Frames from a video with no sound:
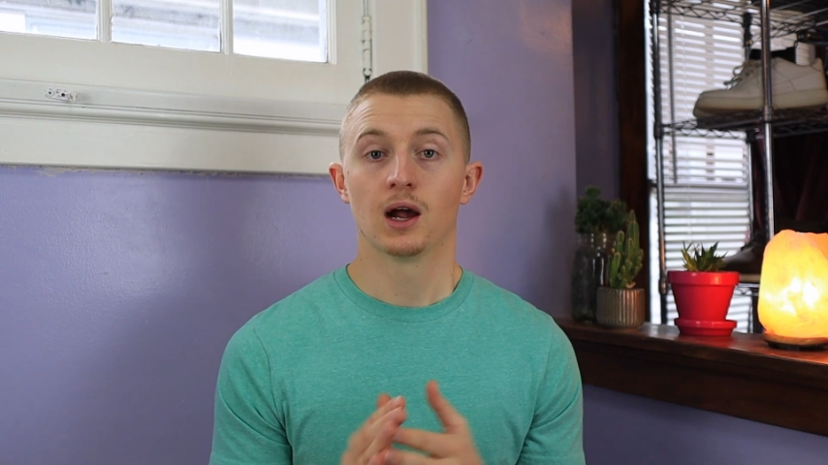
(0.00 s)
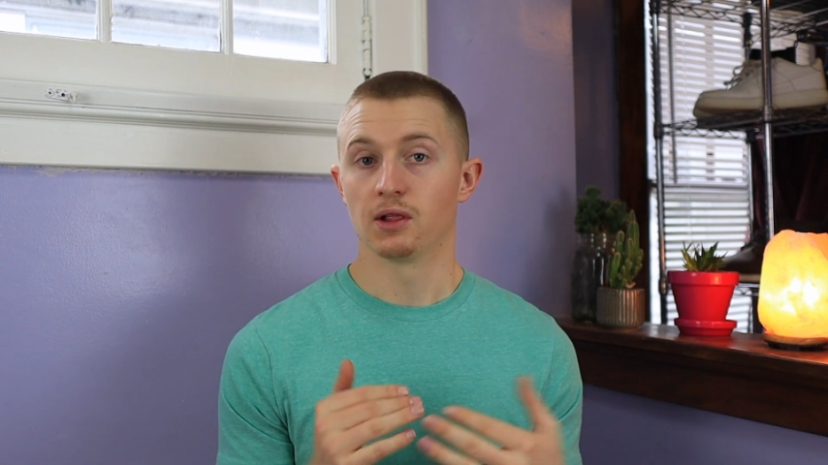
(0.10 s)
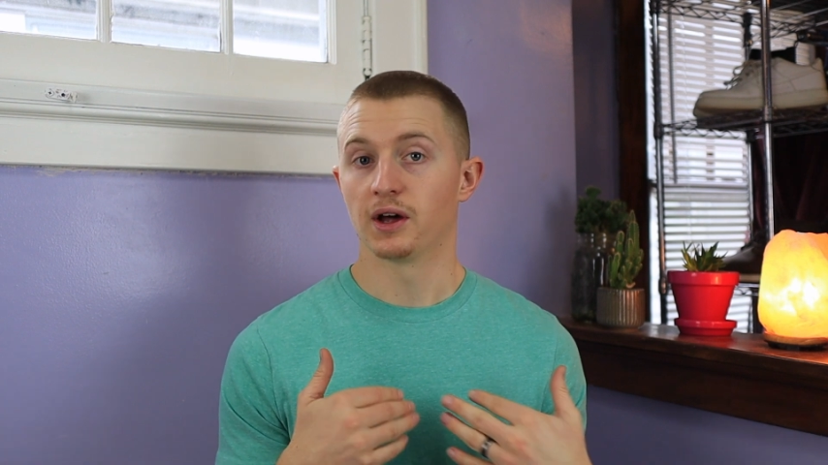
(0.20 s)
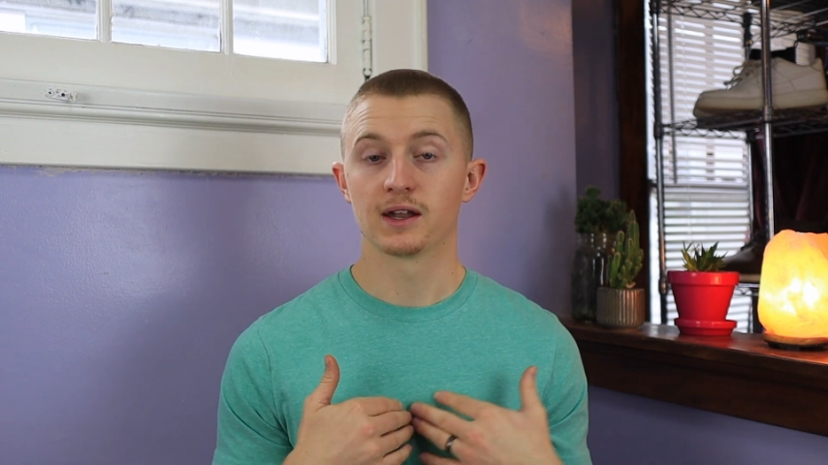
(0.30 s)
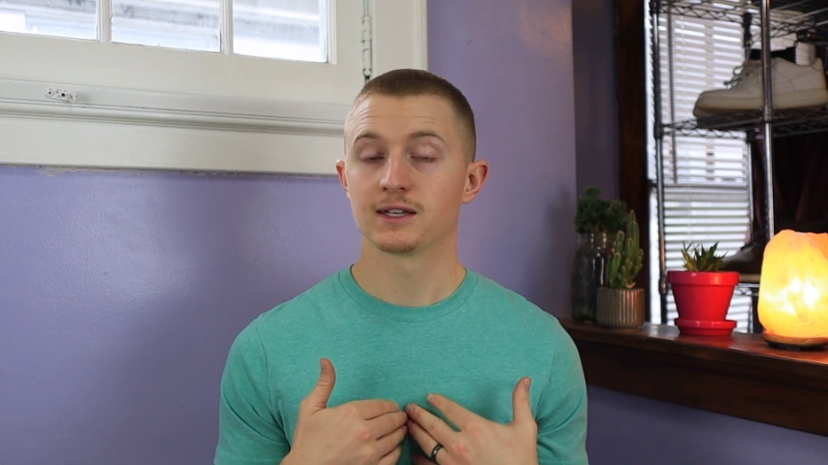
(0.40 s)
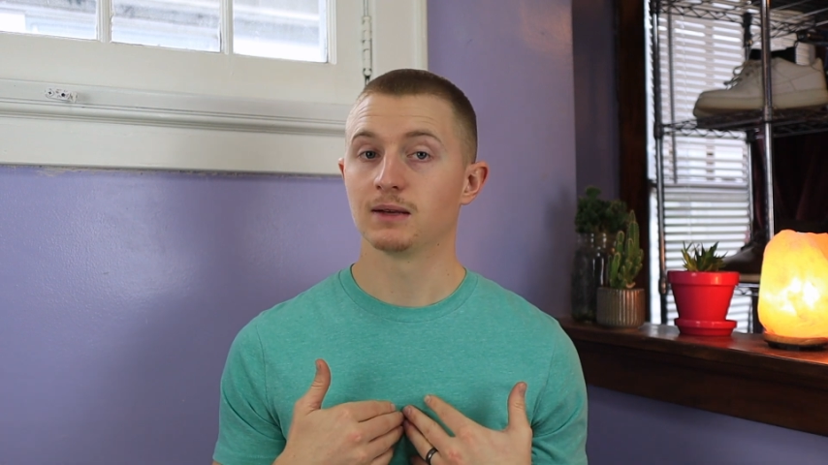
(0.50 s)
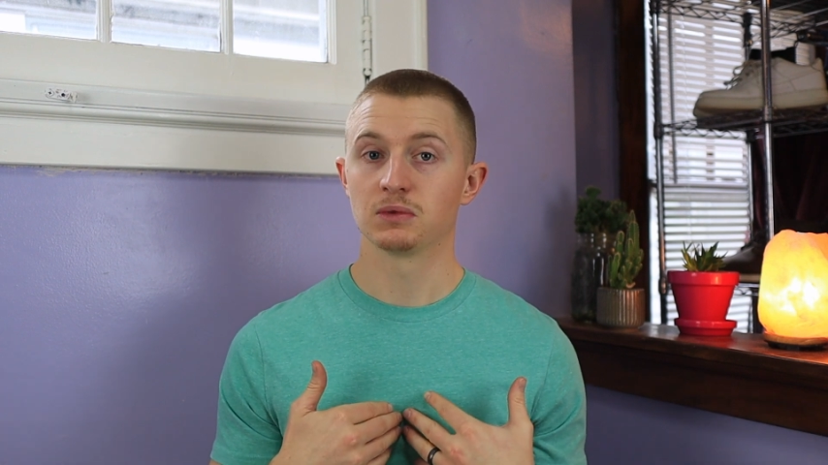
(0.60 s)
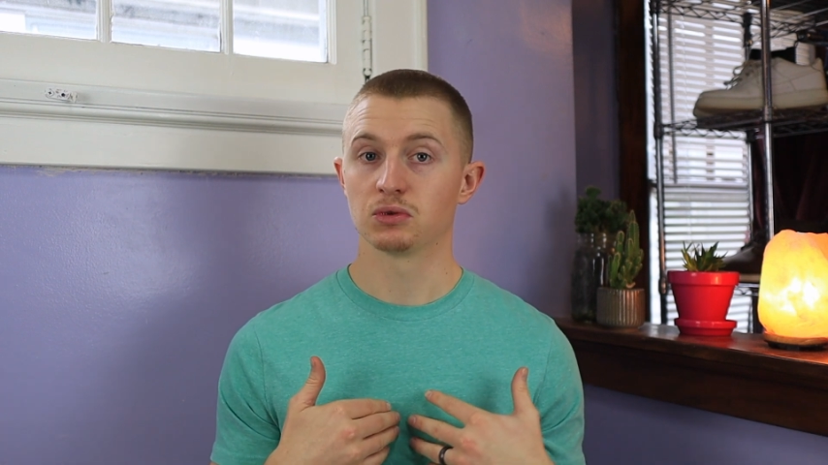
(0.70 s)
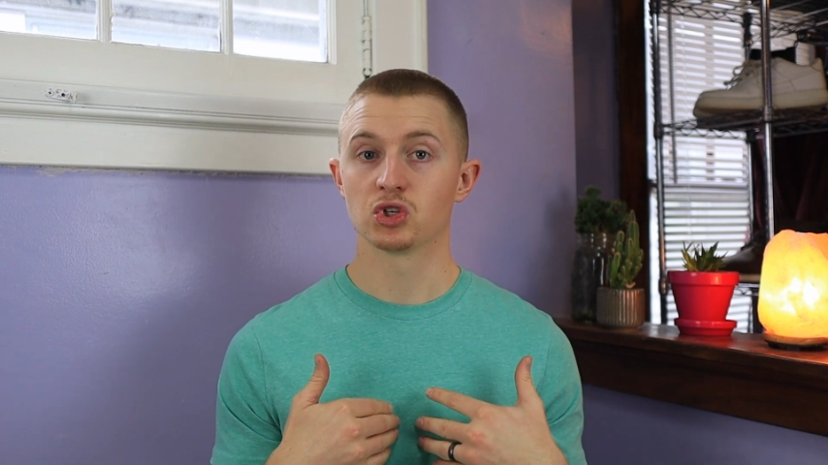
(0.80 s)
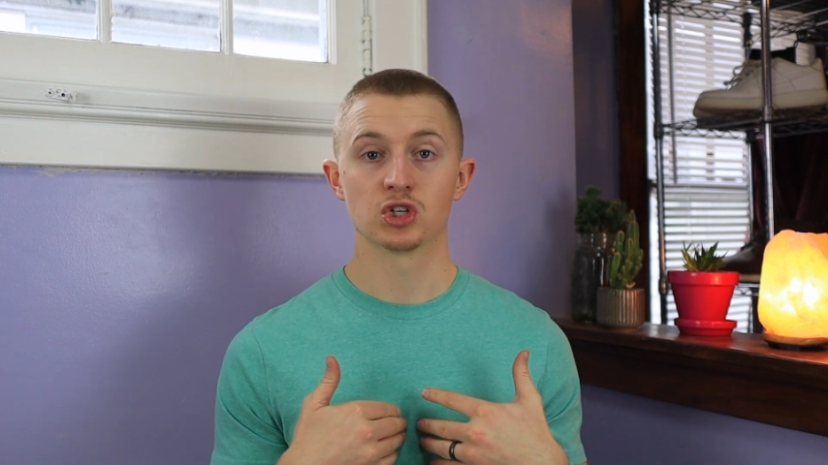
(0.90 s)
A lot of the
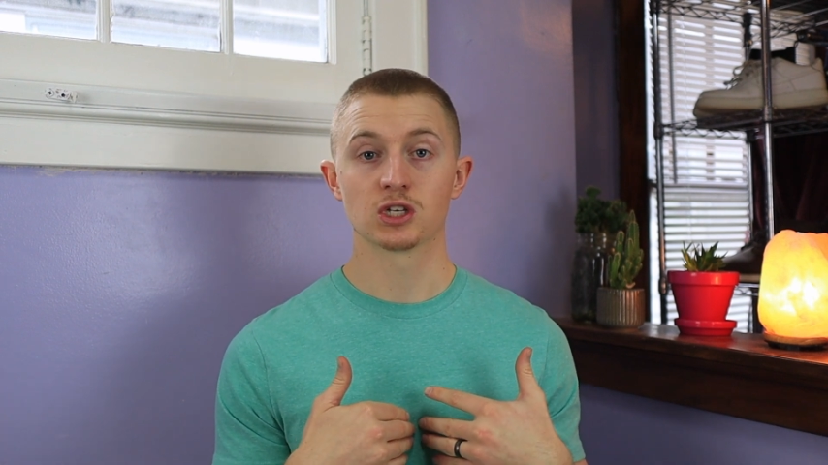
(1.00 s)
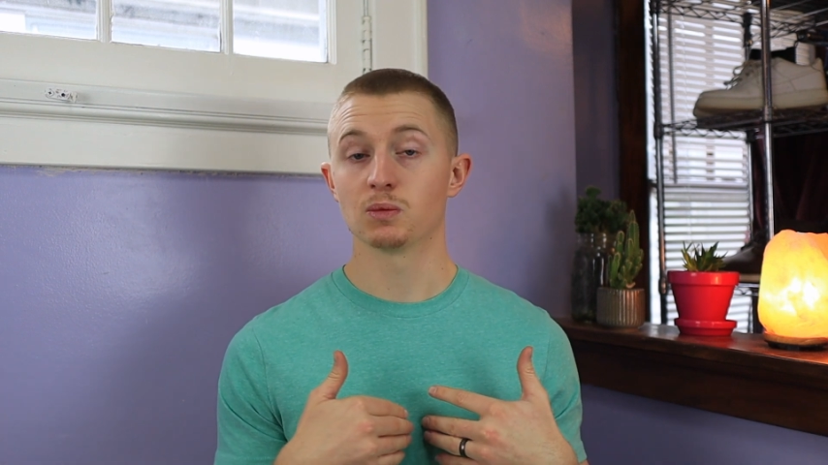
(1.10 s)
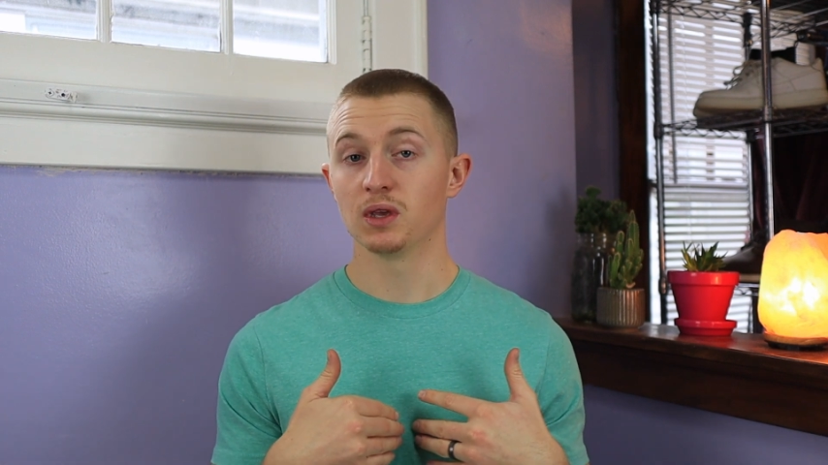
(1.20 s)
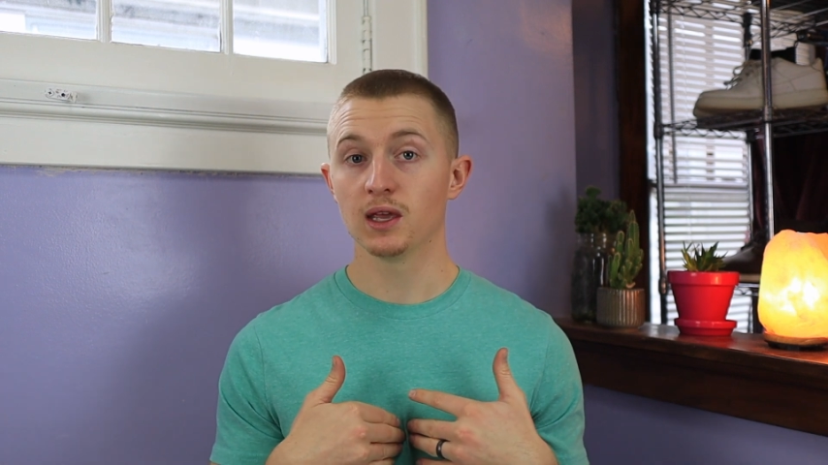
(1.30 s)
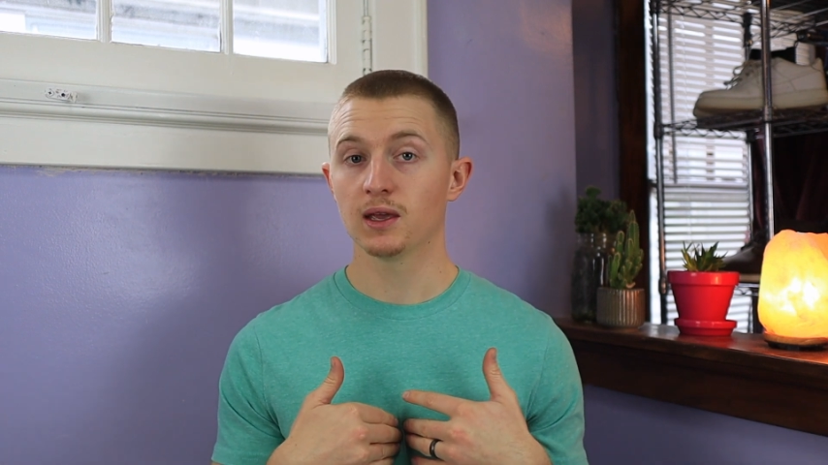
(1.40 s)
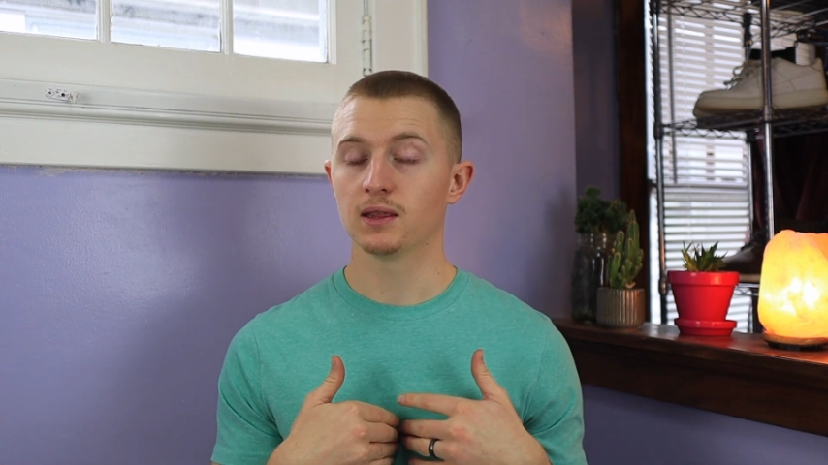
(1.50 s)
times it was just me,